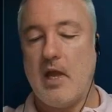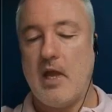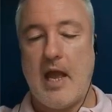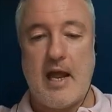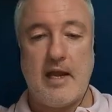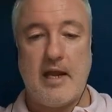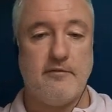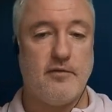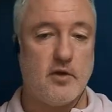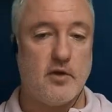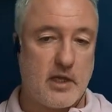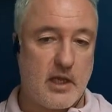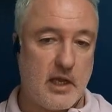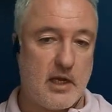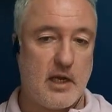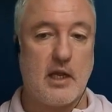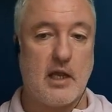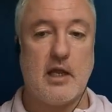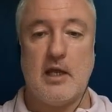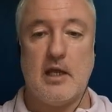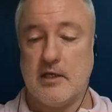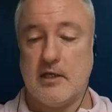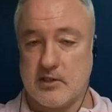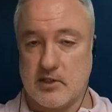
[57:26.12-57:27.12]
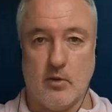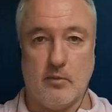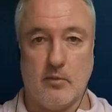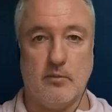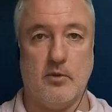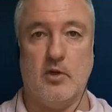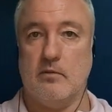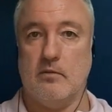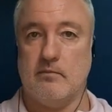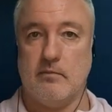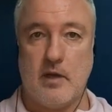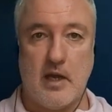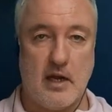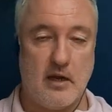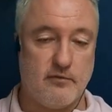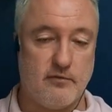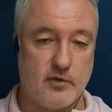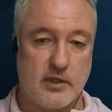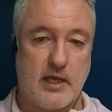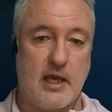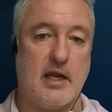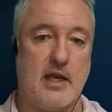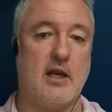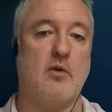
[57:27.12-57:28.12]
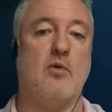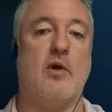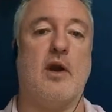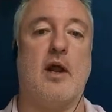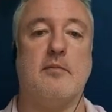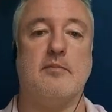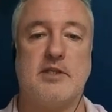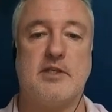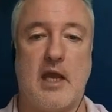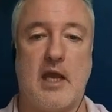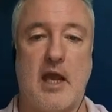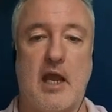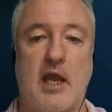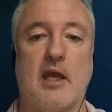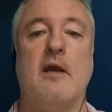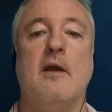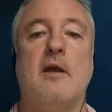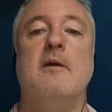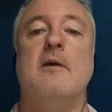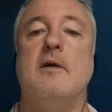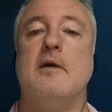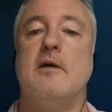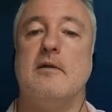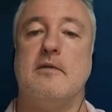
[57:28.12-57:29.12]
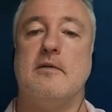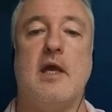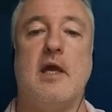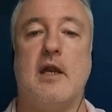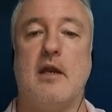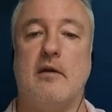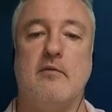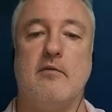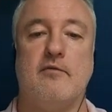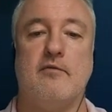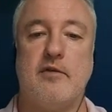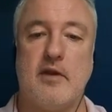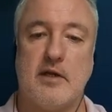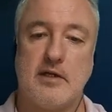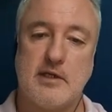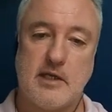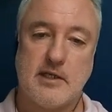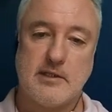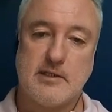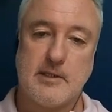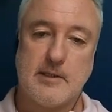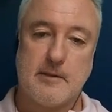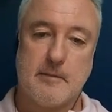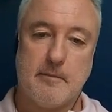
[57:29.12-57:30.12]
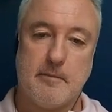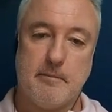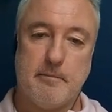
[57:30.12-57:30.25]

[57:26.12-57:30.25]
And if you're getting, that's normal. And if you're getting what I'm saying, then fantastic.